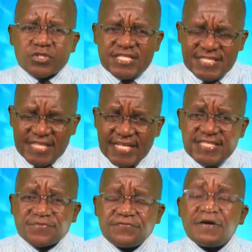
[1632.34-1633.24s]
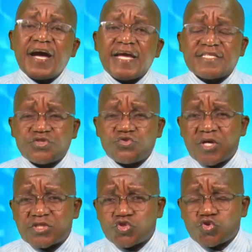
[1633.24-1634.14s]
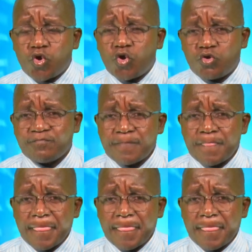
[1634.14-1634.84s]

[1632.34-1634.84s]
satisfies your soul.